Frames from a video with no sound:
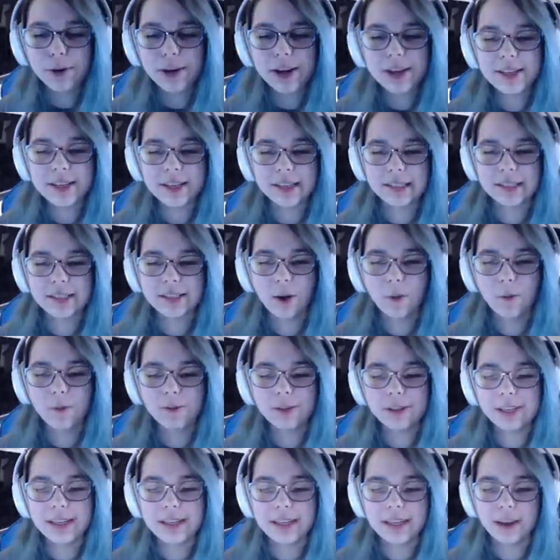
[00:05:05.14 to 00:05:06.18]
just
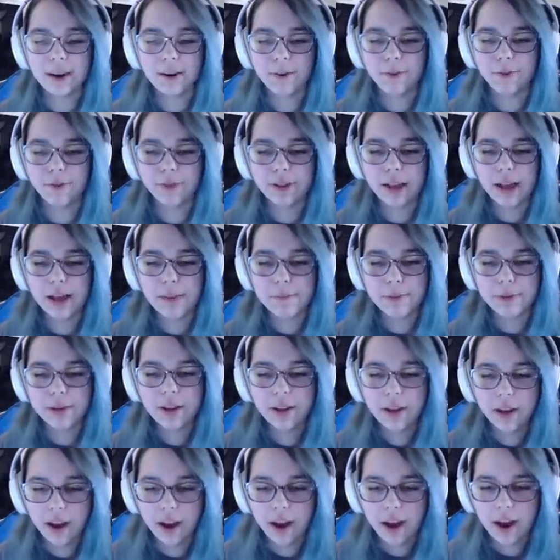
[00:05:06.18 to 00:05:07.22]
totally did a flip.
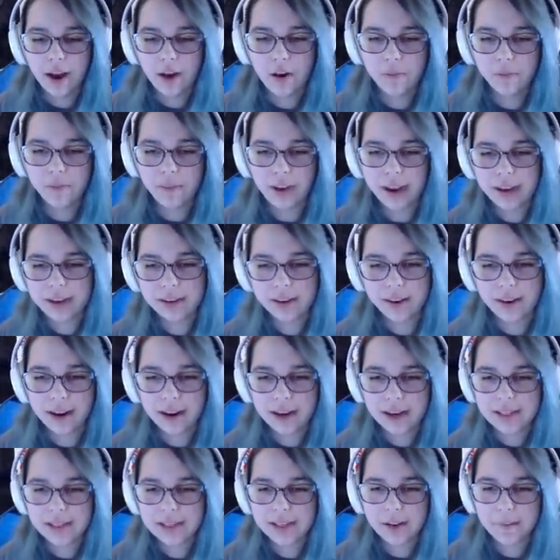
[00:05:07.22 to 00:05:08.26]
Oh my
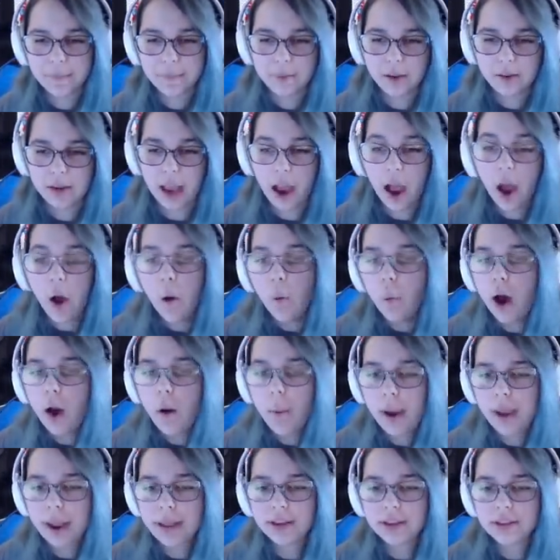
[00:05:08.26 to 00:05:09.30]
gosh. Okay. Whoa,
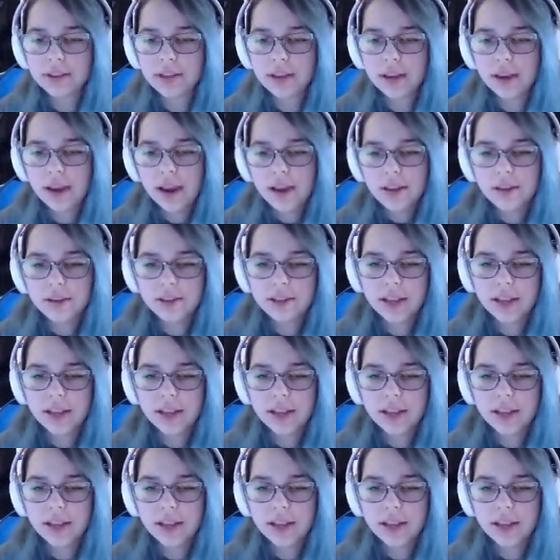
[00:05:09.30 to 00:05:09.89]
wait, there's a